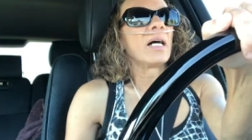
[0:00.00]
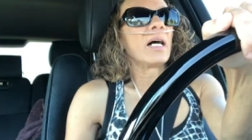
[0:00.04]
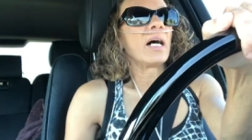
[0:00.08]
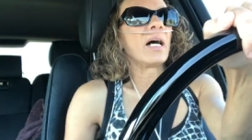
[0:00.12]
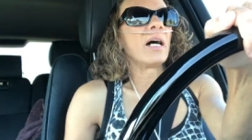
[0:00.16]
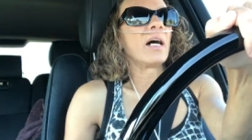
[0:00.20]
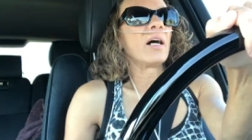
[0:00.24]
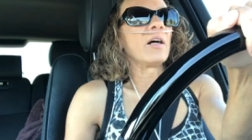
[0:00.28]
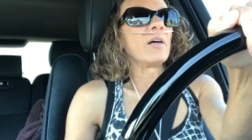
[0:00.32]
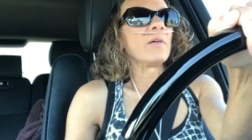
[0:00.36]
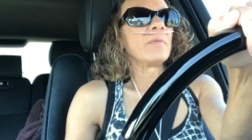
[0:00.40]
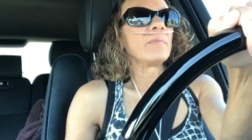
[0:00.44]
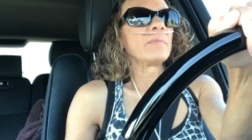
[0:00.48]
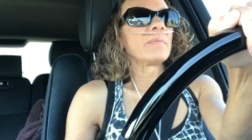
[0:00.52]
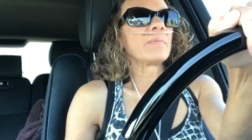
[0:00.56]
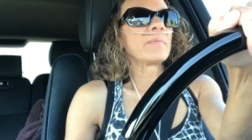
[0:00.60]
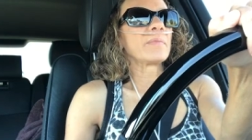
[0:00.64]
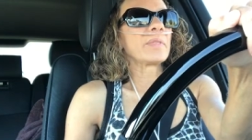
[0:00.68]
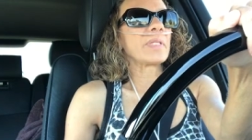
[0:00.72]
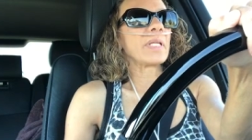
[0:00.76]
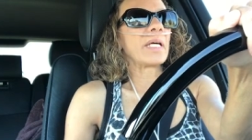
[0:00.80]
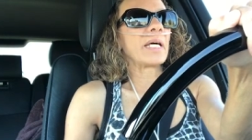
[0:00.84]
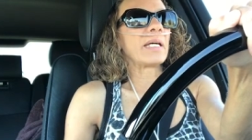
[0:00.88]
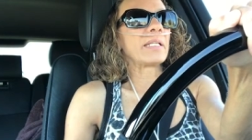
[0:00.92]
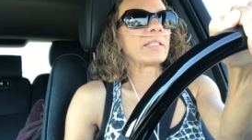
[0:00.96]
um,
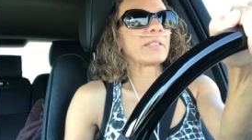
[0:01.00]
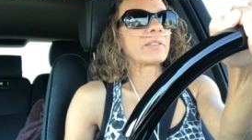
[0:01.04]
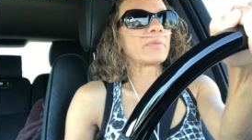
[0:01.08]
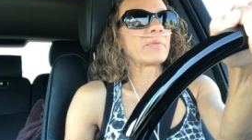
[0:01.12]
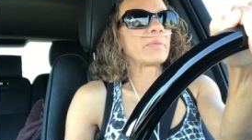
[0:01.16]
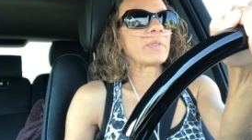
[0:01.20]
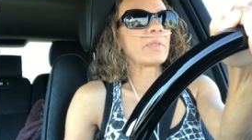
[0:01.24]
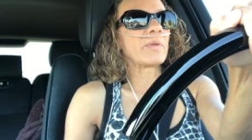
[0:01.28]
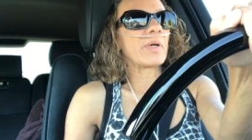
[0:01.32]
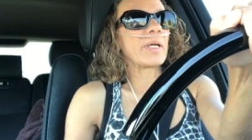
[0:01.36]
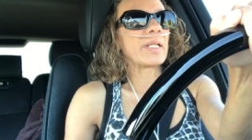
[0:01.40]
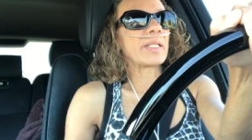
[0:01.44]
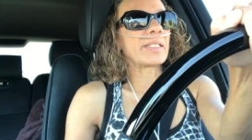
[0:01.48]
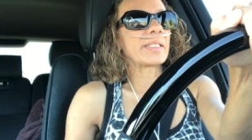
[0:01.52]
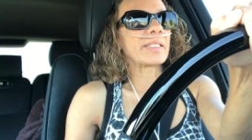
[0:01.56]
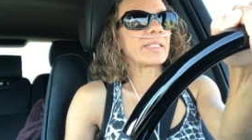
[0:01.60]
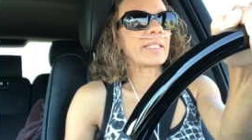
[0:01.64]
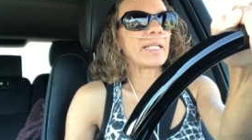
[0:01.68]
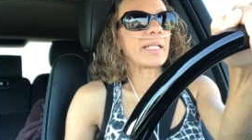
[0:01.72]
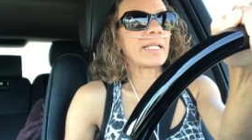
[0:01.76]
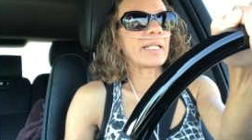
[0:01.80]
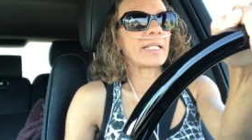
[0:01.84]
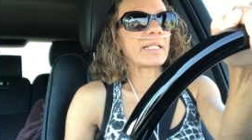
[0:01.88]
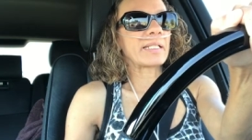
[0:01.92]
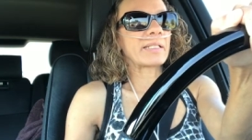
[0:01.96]
that we want to
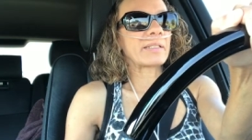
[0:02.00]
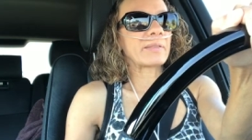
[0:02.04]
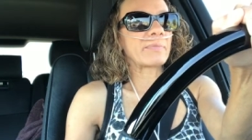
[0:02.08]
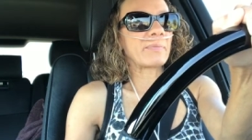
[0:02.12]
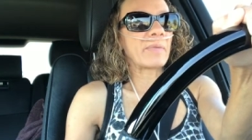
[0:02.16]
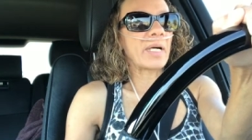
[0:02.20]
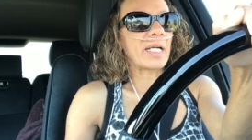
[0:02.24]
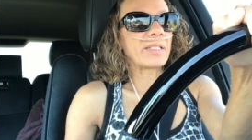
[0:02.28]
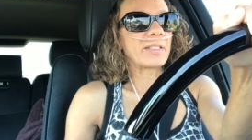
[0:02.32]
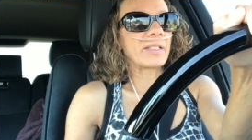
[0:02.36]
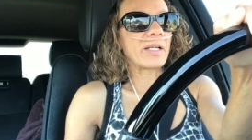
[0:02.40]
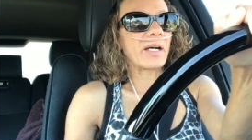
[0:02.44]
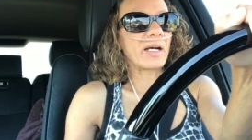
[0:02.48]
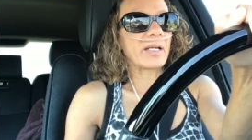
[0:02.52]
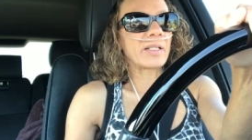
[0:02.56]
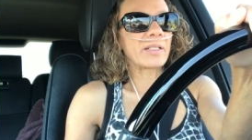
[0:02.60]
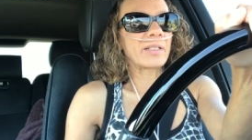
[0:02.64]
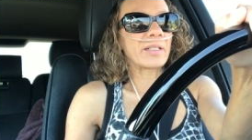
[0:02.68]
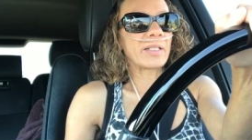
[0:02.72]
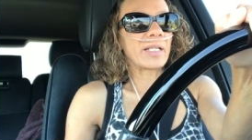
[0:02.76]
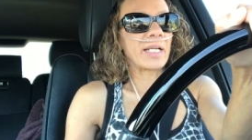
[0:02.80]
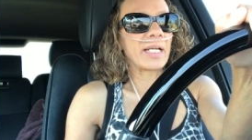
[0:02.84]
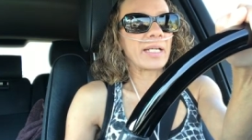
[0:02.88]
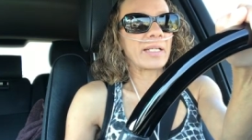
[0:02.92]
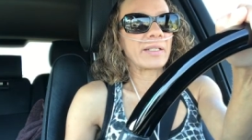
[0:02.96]
take my daughter
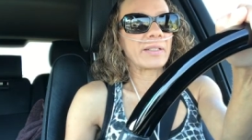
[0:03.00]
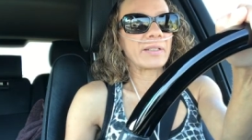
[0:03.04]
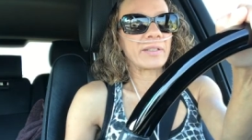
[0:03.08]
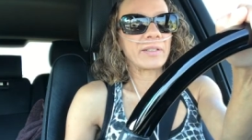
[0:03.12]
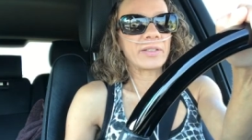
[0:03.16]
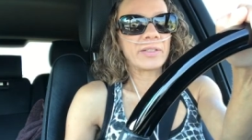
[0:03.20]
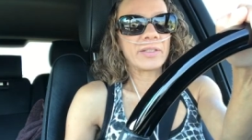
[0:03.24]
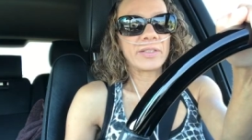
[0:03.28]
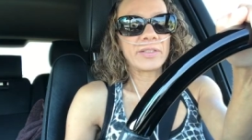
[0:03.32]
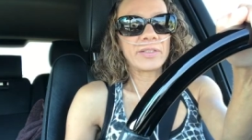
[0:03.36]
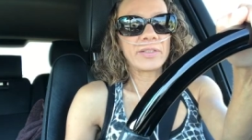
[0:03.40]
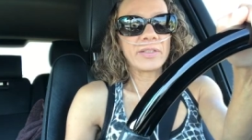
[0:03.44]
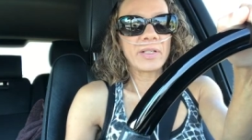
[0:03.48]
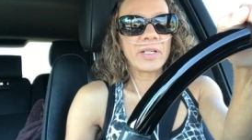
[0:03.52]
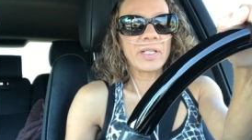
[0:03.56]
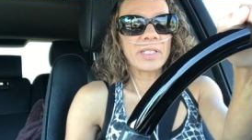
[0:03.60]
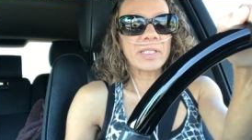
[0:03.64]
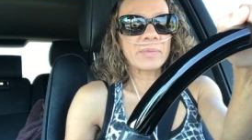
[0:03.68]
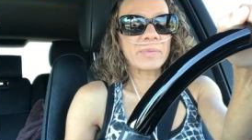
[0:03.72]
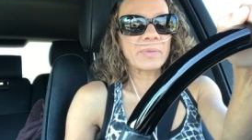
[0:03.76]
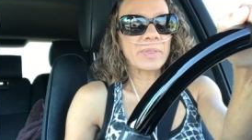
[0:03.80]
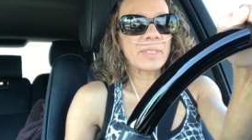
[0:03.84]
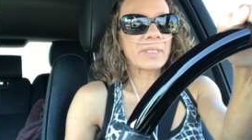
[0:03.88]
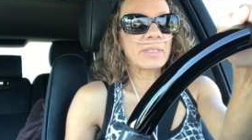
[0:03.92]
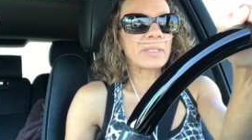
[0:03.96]
and her new
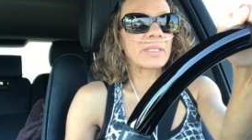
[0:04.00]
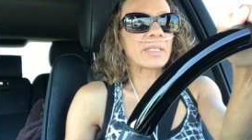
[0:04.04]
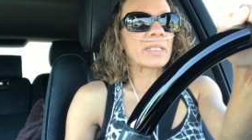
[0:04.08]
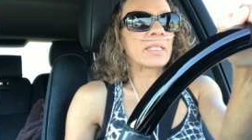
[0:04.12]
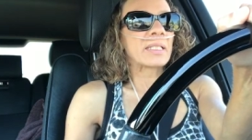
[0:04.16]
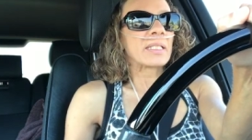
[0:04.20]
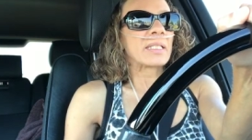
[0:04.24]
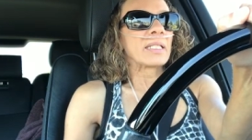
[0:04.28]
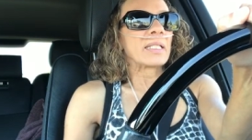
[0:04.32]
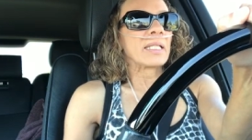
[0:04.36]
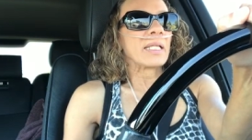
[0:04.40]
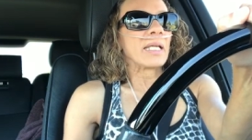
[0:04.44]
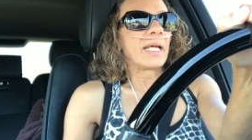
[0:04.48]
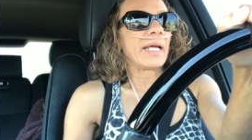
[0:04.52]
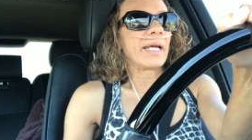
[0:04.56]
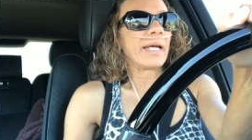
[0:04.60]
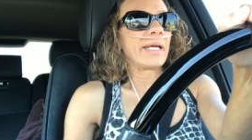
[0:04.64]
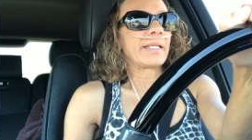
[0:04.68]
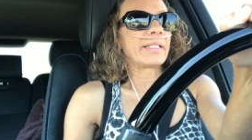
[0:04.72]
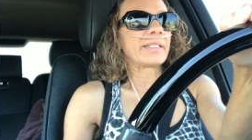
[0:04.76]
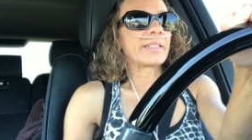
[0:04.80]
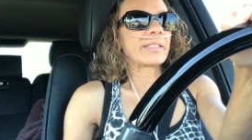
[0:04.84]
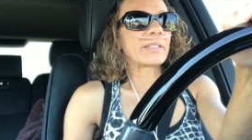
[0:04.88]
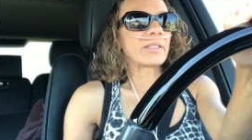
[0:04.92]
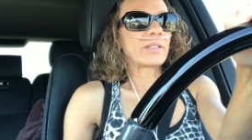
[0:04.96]
husband
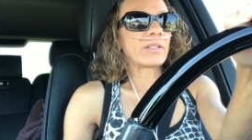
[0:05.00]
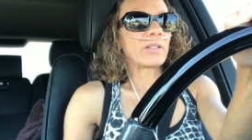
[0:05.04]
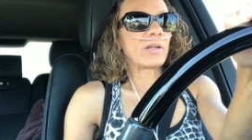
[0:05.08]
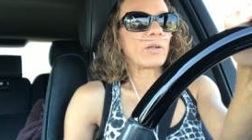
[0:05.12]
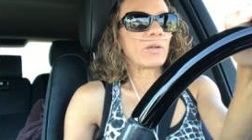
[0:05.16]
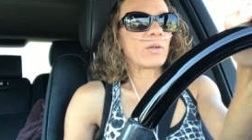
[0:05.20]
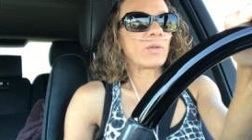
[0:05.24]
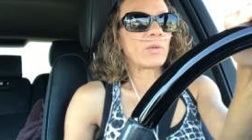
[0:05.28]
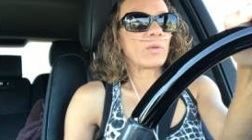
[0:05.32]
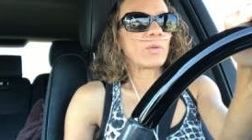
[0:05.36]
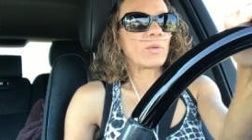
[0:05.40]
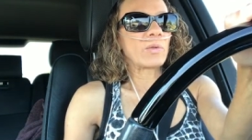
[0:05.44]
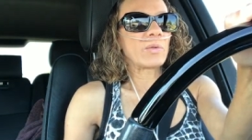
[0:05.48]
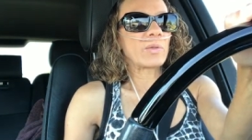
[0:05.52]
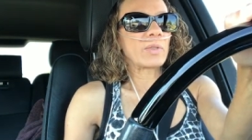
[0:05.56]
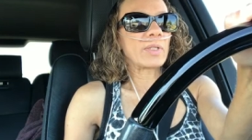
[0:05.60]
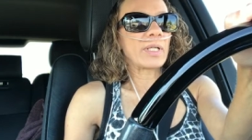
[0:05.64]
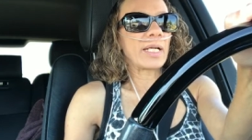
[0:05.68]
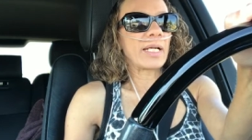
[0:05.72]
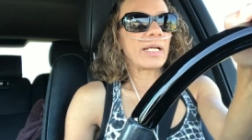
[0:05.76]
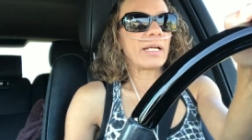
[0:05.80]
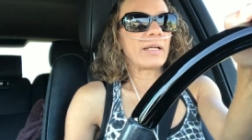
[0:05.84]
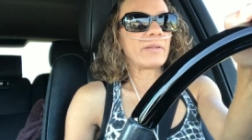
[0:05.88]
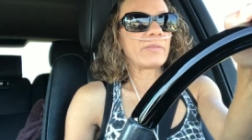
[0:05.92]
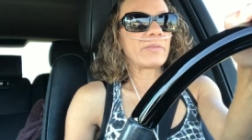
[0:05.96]
and go
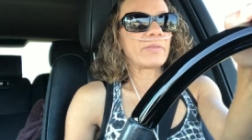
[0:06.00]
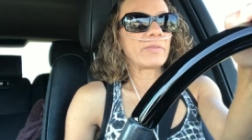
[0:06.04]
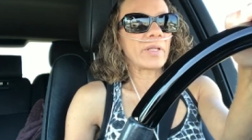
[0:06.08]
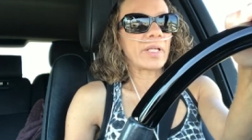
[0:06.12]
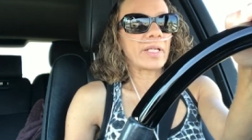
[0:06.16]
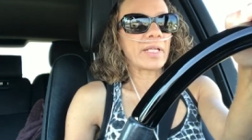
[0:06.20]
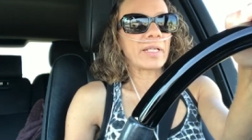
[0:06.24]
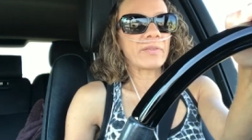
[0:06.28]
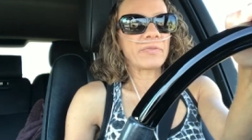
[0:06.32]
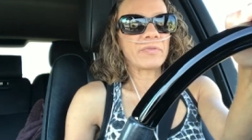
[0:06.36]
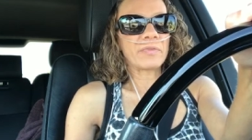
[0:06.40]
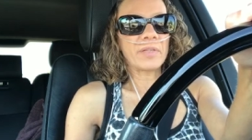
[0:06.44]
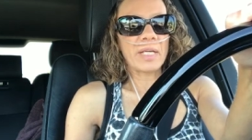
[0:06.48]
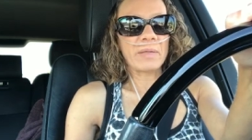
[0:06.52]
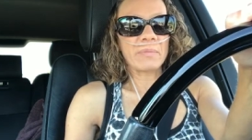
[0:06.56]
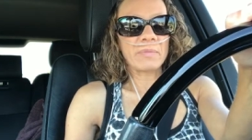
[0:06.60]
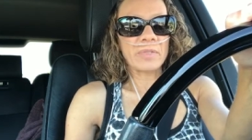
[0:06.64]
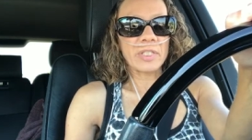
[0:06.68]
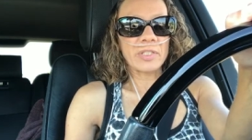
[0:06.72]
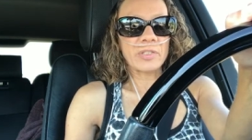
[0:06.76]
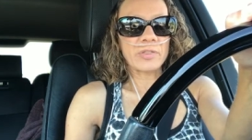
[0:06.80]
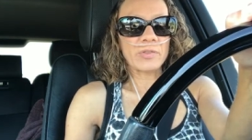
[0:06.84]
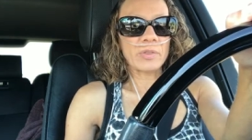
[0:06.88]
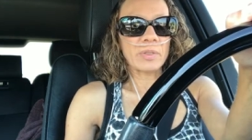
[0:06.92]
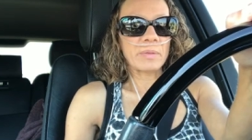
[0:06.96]
have like a
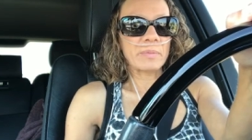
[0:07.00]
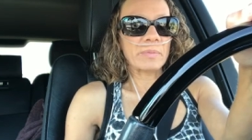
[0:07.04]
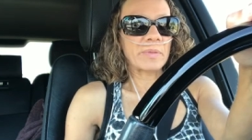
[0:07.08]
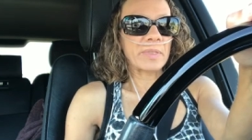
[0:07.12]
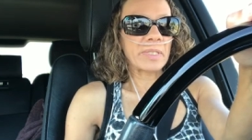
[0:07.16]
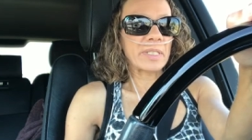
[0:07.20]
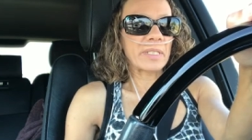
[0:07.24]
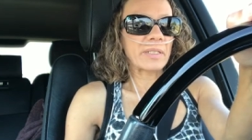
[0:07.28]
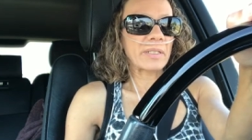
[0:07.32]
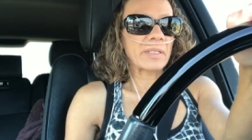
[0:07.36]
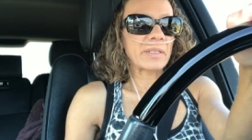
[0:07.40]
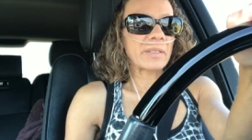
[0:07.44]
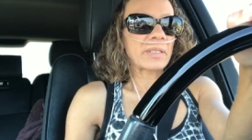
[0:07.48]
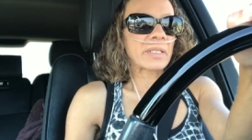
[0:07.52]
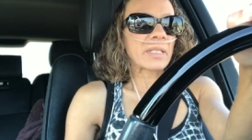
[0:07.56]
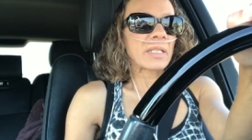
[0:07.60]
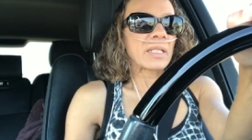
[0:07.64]
family trip there.